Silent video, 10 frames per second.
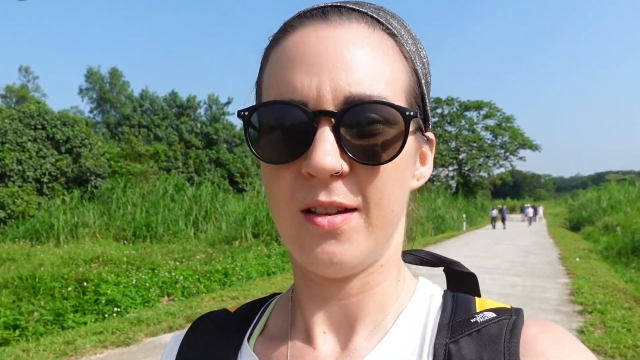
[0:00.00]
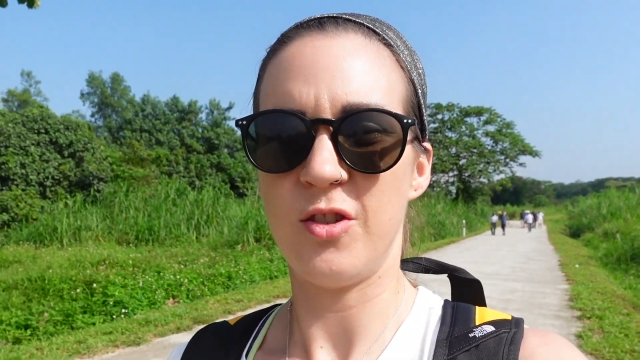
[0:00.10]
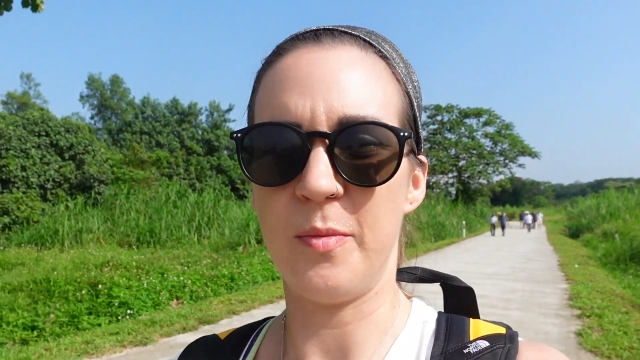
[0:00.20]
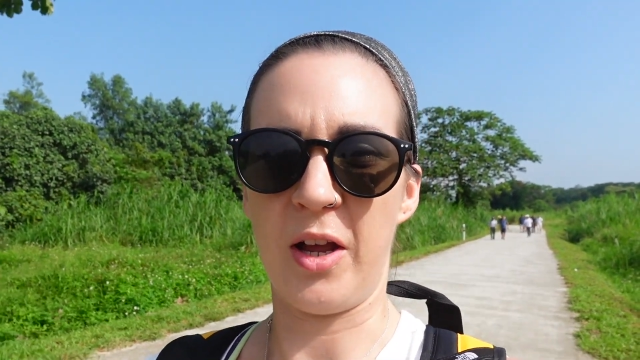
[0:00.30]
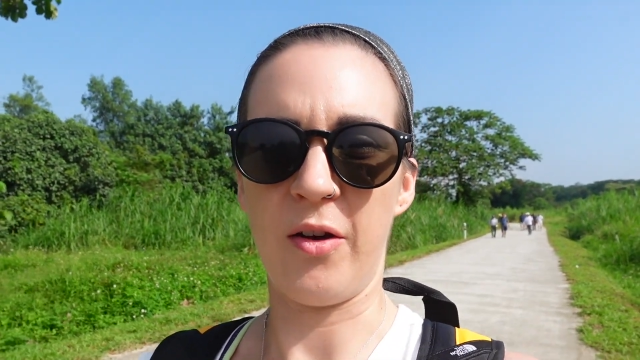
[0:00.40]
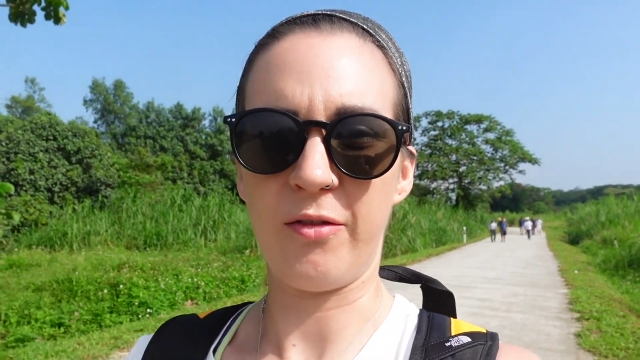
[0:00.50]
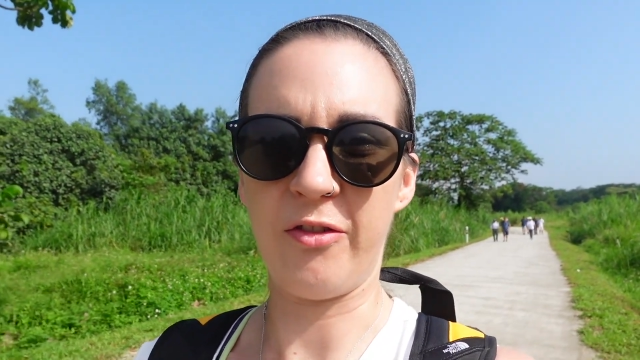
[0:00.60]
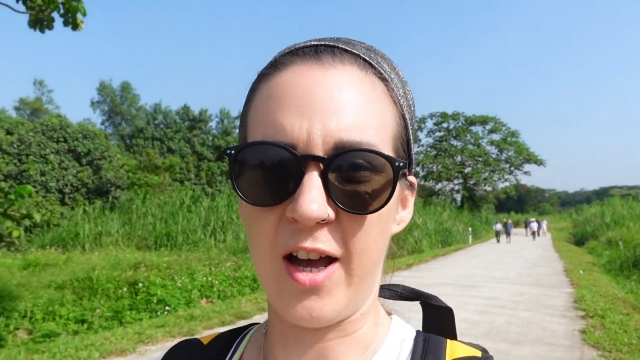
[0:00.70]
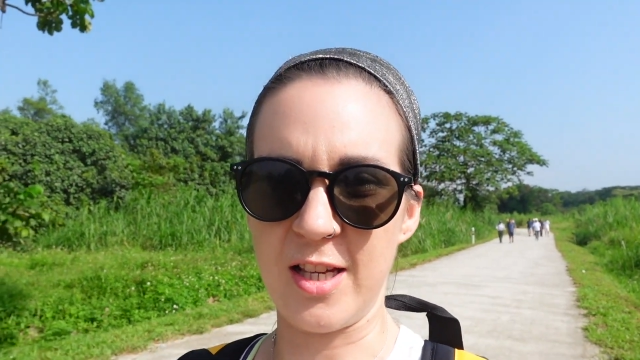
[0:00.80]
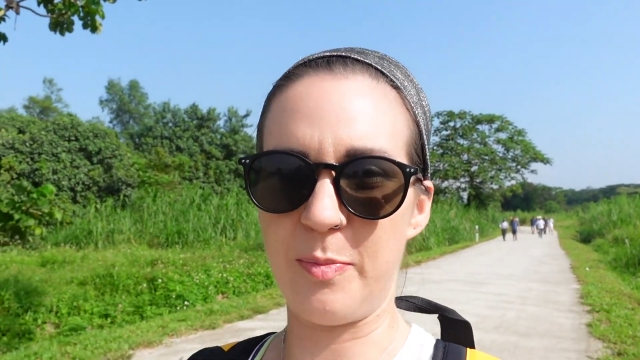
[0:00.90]
do my own
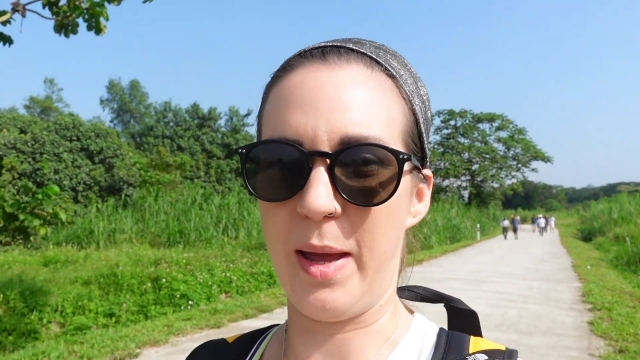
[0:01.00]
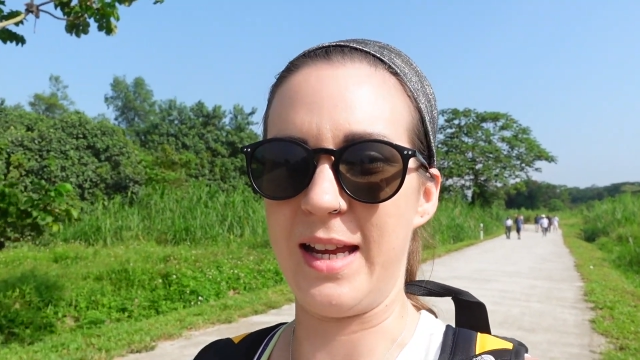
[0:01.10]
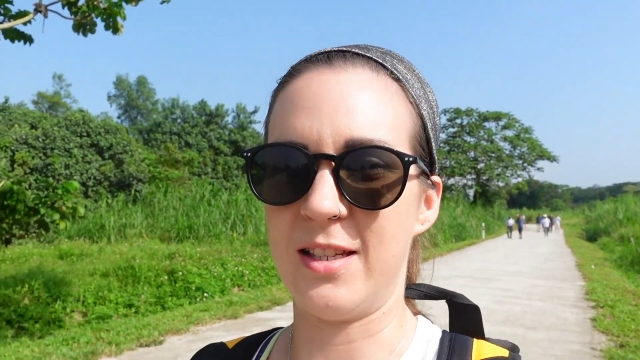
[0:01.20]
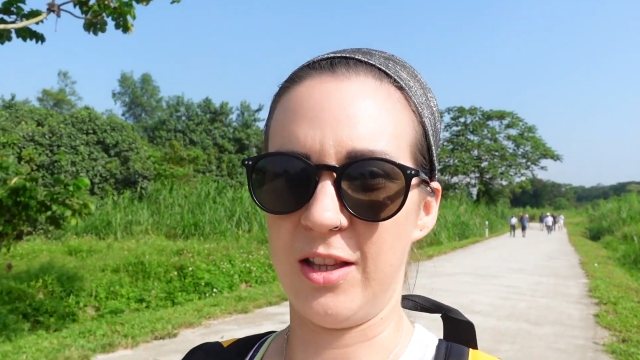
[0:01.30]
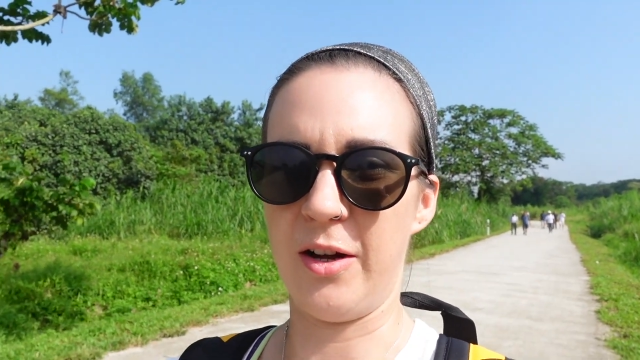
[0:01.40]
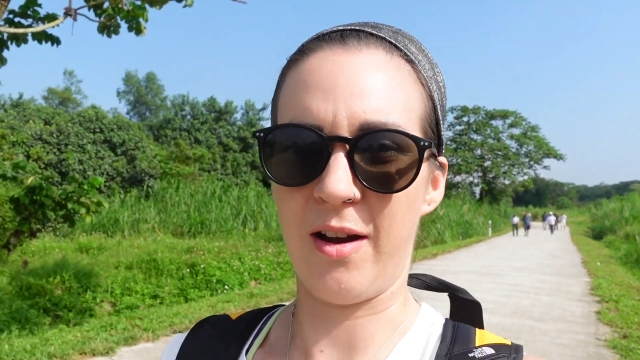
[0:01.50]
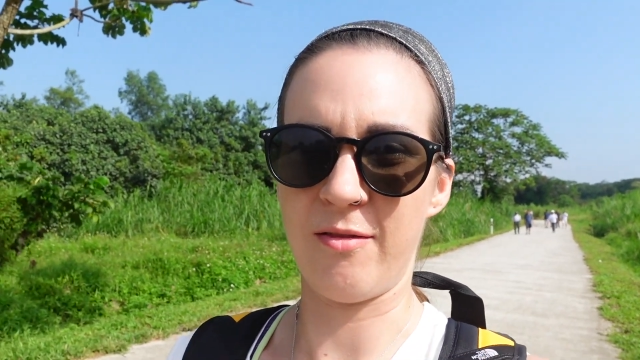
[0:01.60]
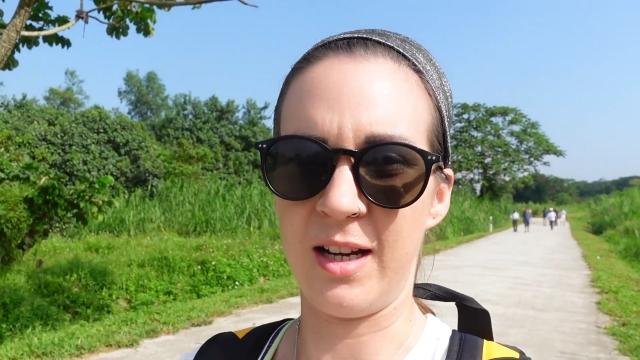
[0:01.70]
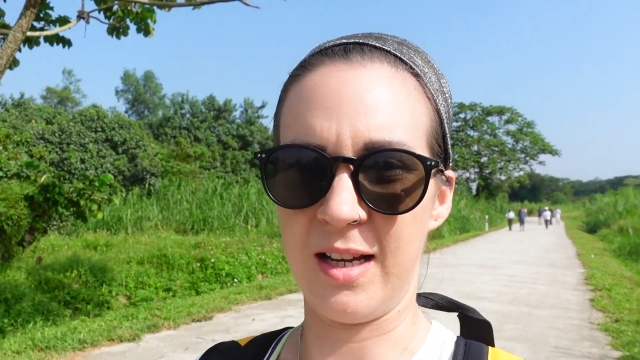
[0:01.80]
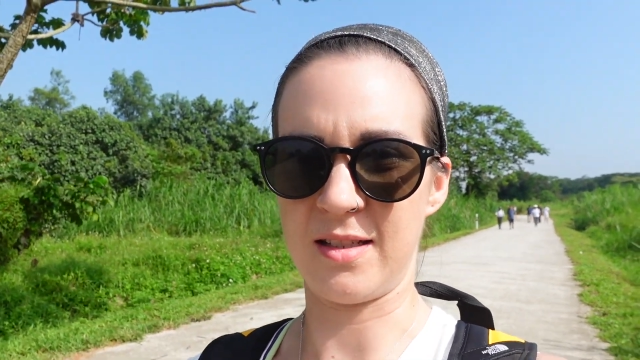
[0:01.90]
fast pace, although I
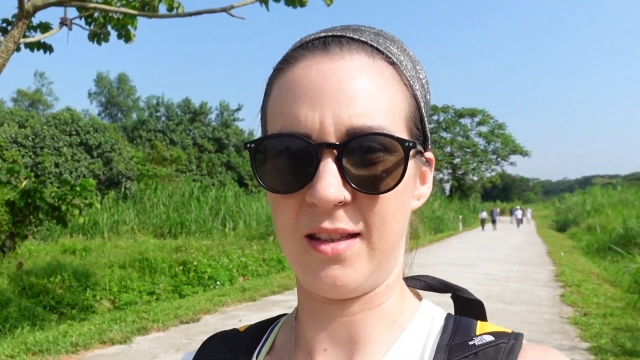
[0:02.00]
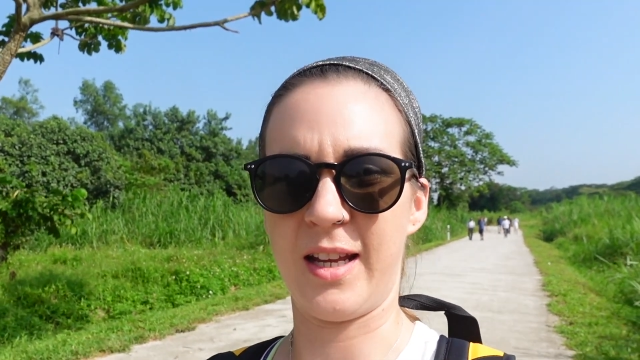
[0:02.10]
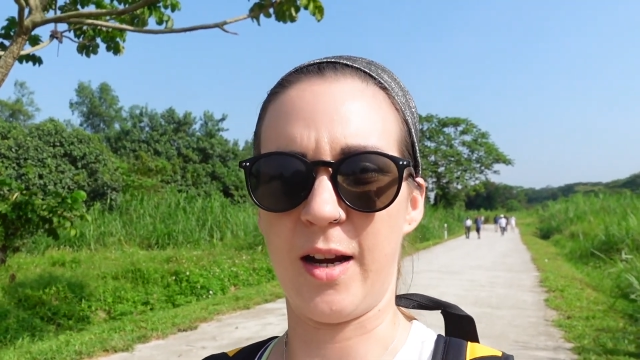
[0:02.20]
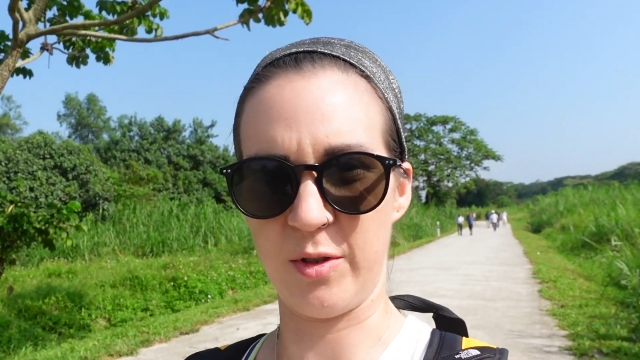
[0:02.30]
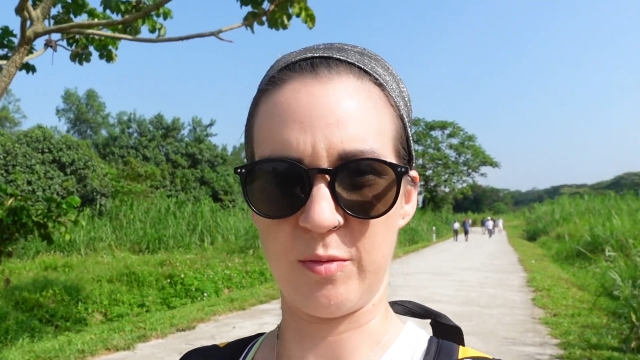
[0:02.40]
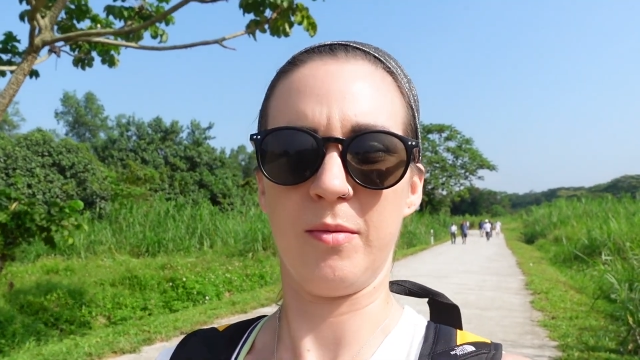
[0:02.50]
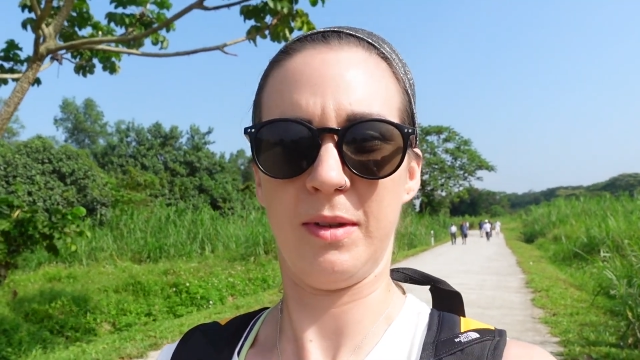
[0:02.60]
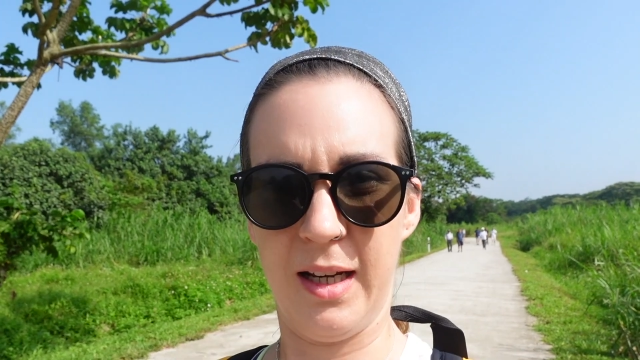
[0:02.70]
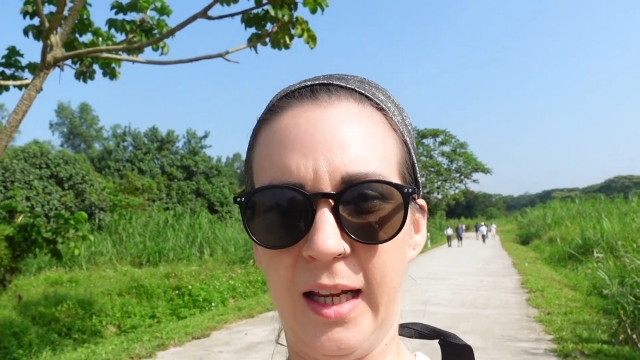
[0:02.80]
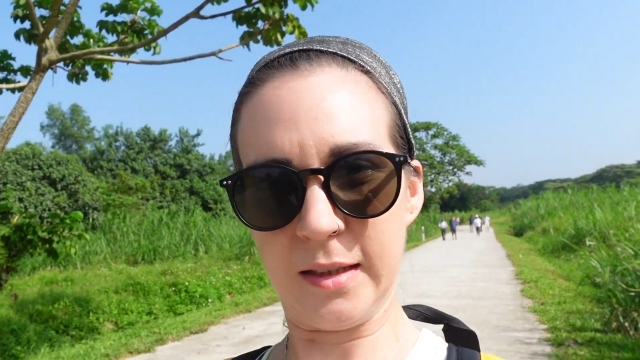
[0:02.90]
realise that the camera's
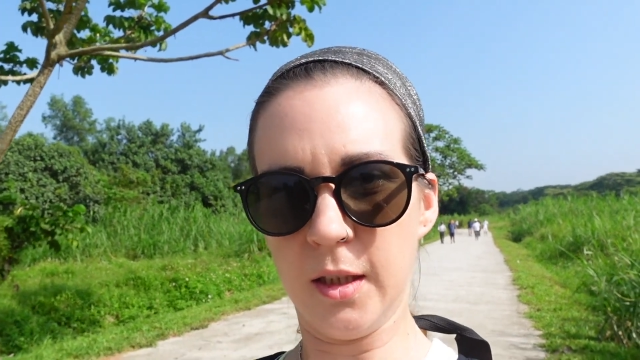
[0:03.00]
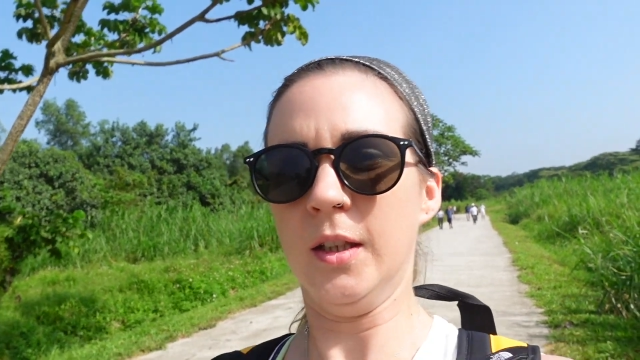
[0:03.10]
probably like